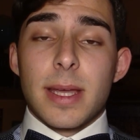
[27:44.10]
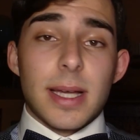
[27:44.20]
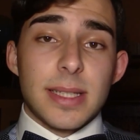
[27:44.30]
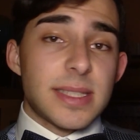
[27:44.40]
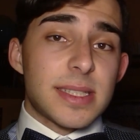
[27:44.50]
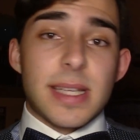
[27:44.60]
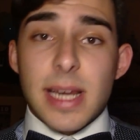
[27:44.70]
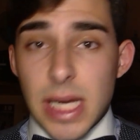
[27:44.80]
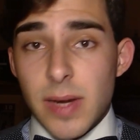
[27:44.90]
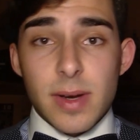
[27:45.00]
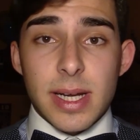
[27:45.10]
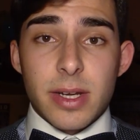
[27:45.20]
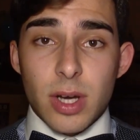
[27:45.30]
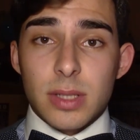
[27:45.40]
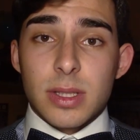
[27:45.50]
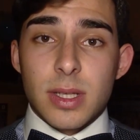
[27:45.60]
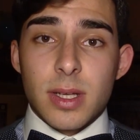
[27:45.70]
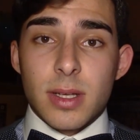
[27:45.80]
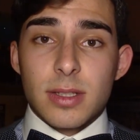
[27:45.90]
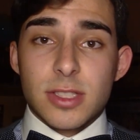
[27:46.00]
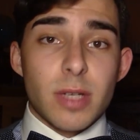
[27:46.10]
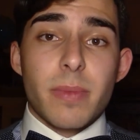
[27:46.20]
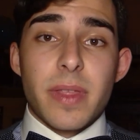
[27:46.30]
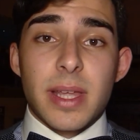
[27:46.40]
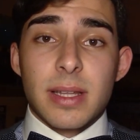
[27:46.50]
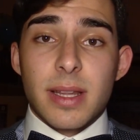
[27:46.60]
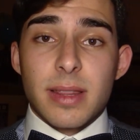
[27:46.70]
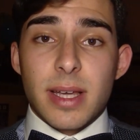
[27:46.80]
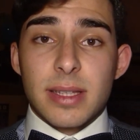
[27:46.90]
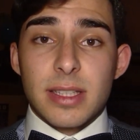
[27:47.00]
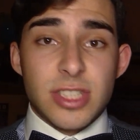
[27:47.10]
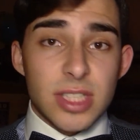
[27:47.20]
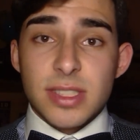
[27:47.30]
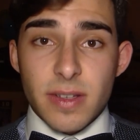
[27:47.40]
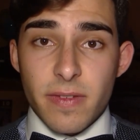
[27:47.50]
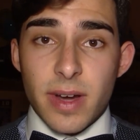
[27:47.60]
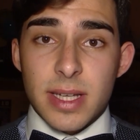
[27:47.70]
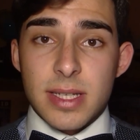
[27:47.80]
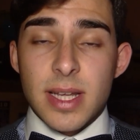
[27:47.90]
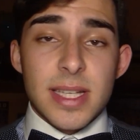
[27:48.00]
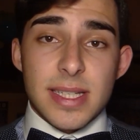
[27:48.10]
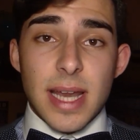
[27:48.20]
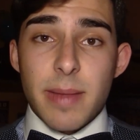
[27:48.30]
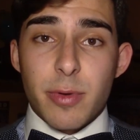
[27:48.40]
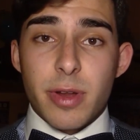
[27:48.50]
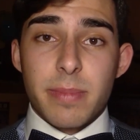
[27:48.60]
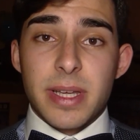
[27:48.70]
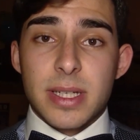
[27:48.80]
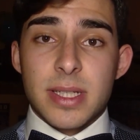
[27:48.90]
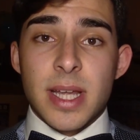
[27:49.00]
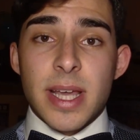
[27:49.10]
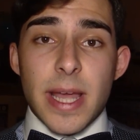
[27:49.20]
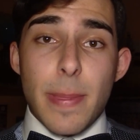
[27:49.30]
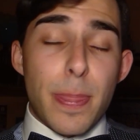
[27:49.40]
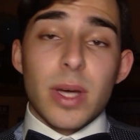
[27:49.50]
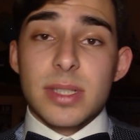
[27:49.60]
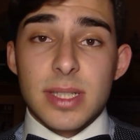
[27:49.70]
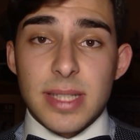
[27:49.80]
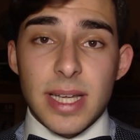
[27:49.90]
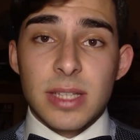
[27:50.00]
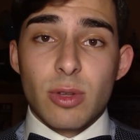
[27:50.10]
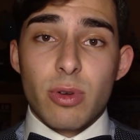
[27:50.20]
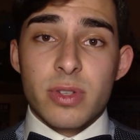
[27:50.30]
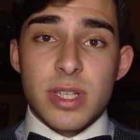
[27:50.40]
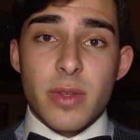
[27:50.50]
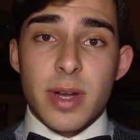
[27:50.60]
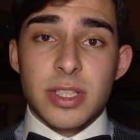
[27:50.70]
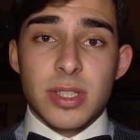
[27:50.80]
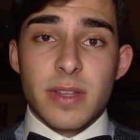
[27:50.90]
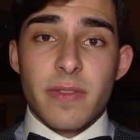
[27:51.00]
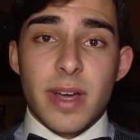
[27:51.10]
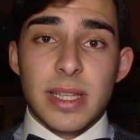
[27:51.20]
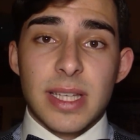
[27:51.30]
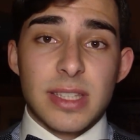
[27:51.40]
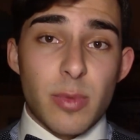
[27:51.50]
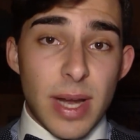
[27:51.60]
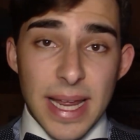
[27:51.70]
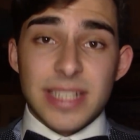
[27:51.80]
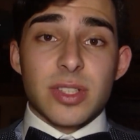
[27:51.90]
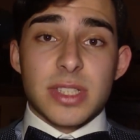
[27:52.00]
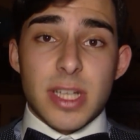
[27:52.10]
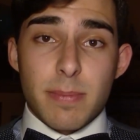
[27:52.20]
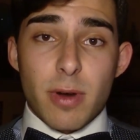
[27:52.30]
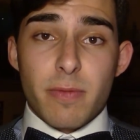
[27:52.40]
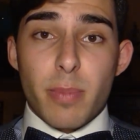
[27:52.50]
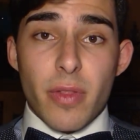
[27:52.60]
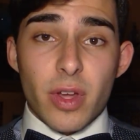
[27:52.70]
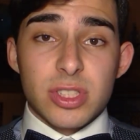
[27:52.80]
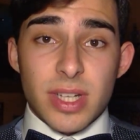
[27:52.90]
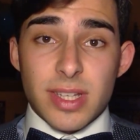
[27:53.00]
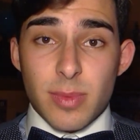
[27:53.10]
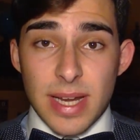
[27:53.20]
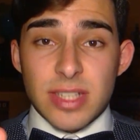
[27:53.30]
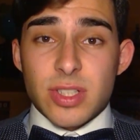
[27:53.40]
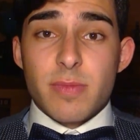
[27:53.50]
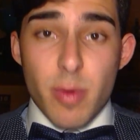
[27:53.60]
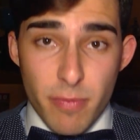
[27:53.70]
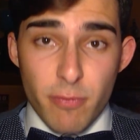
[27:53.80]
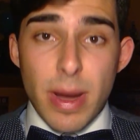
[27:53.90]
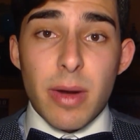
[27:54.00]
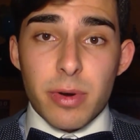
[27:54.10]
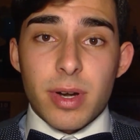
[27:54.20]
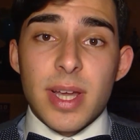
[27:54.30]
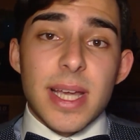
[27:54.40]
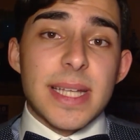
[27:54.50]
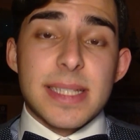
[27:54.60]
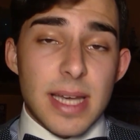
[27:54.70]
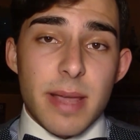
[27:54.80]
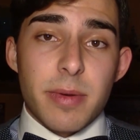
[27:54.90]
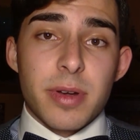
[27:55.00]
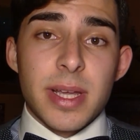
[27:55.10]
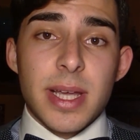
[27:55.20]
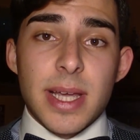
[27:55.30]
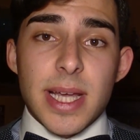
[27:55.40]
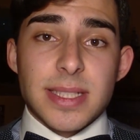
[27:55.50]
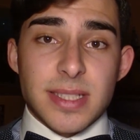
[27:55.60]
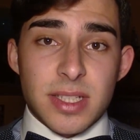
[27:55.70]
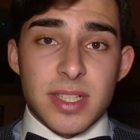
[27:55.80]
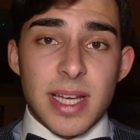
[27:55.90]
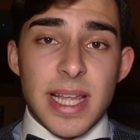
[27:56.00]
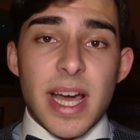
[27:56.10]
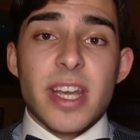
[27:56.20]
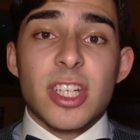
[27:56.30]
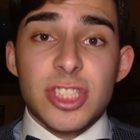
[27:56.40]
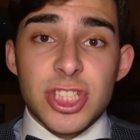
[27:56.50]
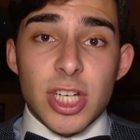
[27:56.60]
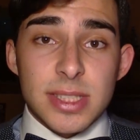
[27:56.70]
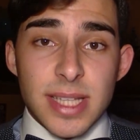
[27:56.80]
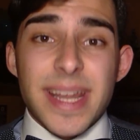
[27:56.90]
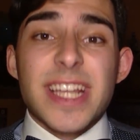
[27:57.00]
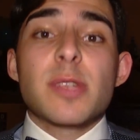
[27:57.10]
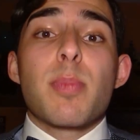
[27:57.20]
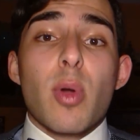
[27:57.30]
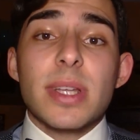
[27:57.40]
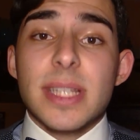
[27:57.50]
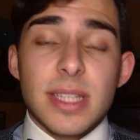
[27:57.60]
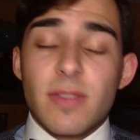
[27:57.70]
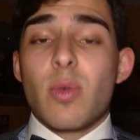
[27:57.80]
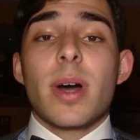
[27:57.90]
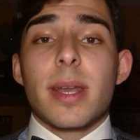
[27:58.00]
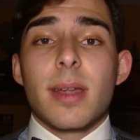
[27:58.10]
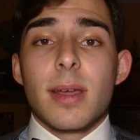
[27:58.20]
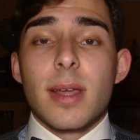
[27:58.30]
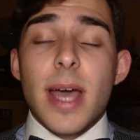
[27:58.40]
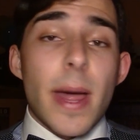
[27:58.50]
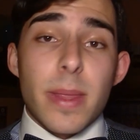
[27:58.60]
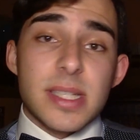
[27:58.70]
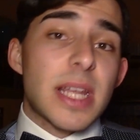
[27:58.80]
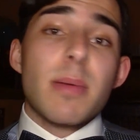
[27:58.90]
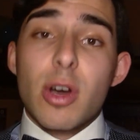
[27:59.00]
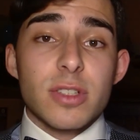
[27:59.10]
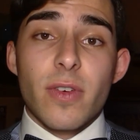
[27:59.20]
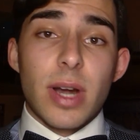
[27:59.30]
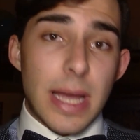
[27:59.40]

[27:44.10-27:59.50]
And this is clearly not something that justifies slavery, because it doesn't take into consideration the fact that the relationship of production, the relationship of power in slavery is essentially an unjust and exploitative one. And the same goes for